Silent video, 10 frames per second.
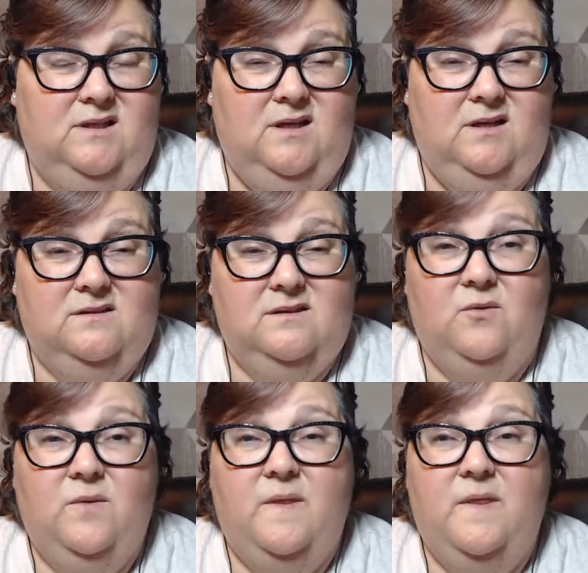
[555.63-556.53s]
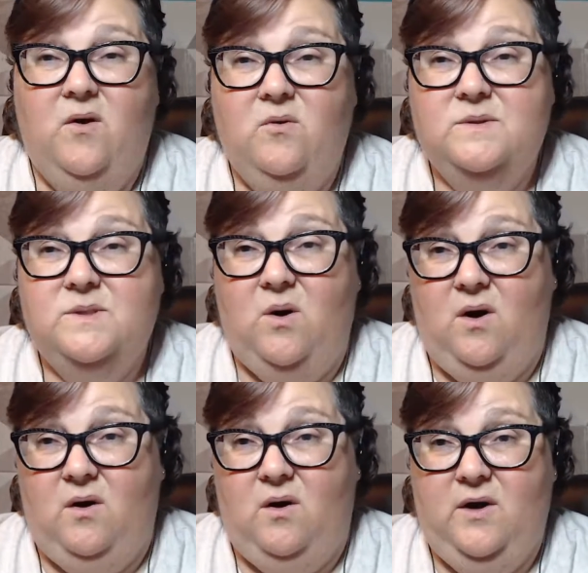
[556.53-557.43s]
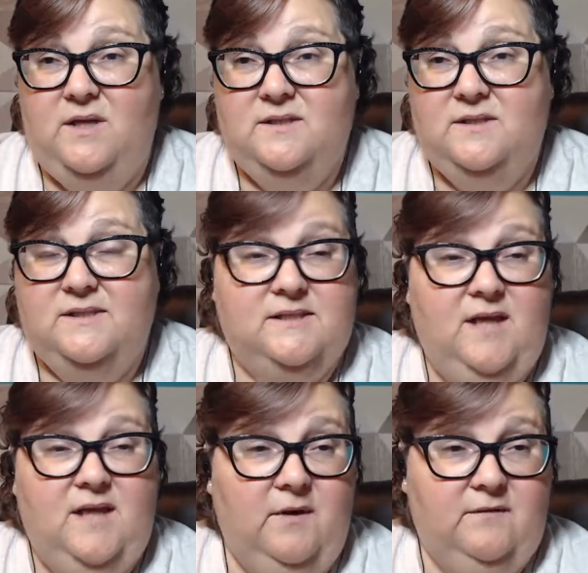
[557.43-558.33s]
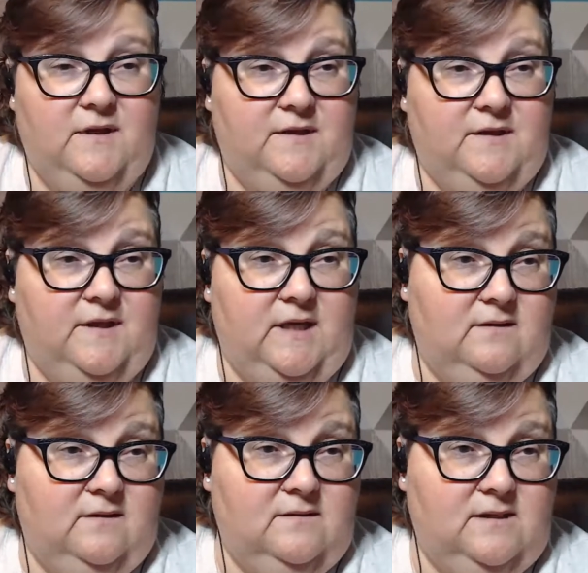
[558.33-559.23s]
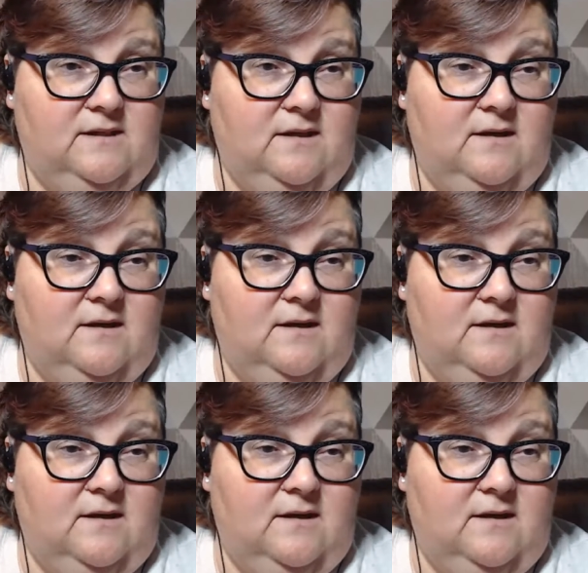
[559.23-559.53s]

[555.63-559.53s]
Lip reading: So those are some of the things